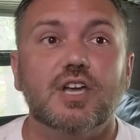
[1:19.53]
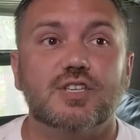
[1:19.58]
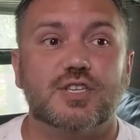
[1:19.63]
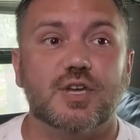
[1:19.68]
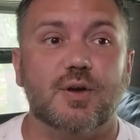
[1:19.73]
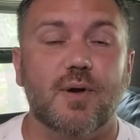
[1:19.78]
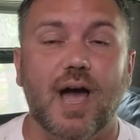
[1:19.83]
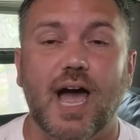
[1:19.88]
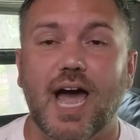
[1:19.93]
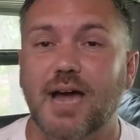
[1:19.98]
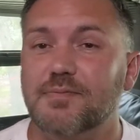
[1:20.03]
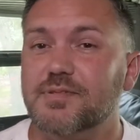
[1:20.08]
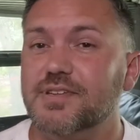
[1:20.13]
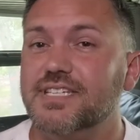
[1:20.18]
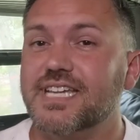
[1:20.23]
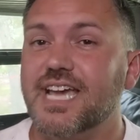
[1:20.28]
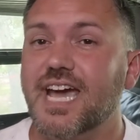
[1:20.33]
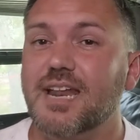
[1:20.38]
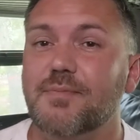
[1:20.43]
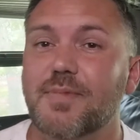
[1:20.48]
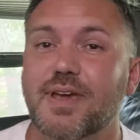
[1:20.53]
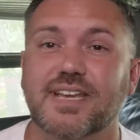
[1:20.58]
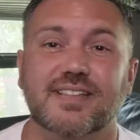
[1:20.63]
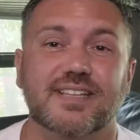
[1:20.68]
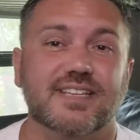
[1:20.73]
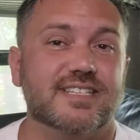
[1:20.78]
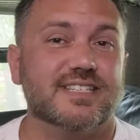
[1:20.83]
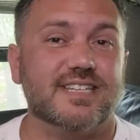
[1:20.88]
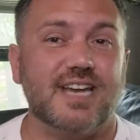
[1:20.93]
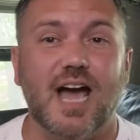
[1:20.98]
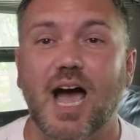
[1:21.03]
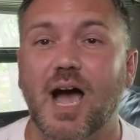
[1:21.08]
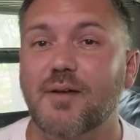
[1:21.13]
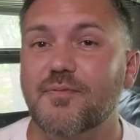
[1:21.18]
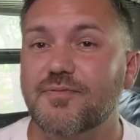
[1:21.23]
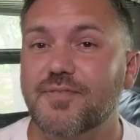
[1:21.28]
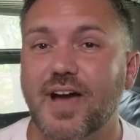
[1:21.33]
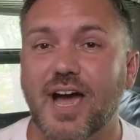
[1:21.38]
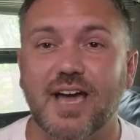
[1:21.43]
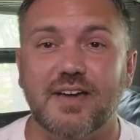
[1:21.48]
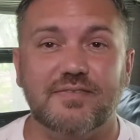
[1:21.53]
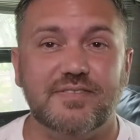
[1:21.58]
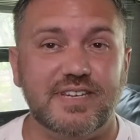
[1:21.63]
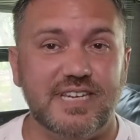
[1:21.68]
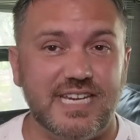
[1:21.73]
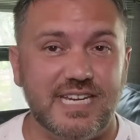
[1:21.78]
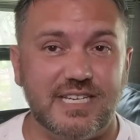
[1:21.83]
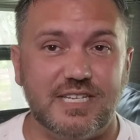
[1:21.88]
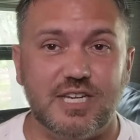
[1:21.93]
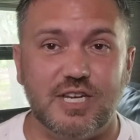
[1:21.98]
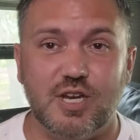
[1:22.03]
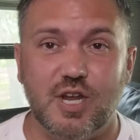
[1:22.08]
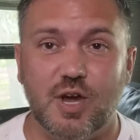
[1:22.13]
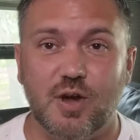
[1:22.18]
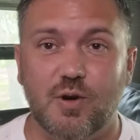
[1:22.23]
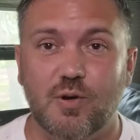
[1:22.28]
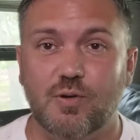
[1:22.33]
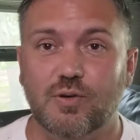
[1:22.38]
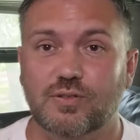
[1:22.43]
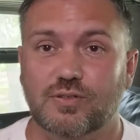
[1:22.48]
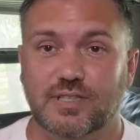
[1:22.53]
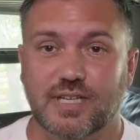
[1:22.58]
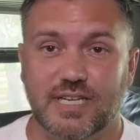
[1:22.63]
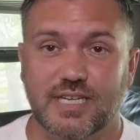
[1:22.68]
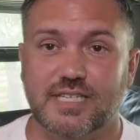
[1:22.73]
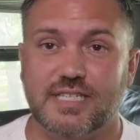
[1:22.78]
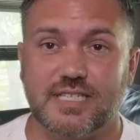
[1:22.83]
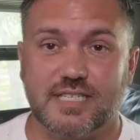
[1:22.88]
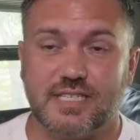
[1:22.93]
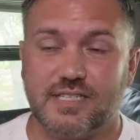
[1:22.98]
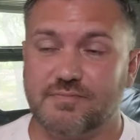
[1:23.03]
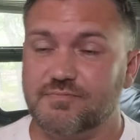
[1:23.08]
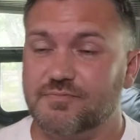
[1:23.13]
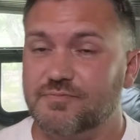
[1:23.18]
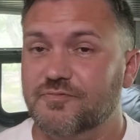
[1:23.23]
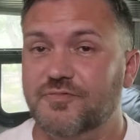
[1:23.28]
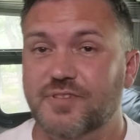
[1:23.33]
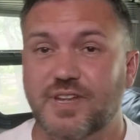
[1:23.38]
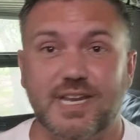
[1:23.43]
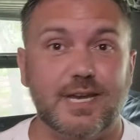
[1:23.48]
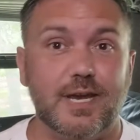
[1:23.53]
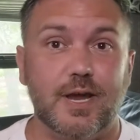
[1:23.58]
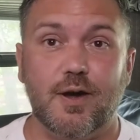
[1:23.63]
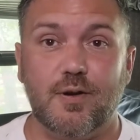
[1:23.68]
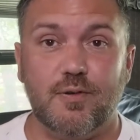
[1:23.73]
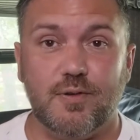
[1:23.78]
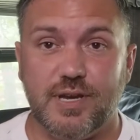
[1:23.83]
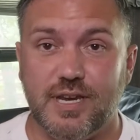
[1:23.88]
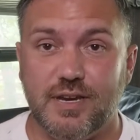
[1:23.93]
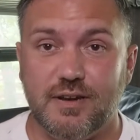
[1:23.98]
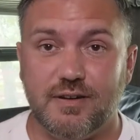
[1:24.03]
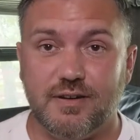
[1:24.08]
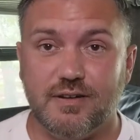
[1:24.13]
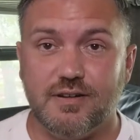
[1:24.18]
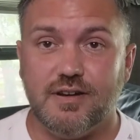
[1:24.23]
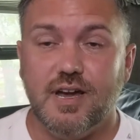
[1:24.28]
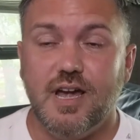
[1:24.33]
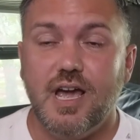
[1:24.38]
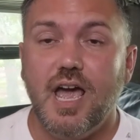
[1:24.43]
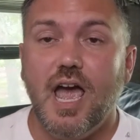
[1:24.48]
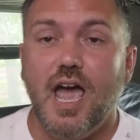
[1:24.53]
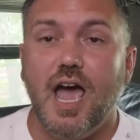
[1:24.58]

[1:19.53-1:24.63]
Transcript: So I'm just kind of making this top five need to know list video here.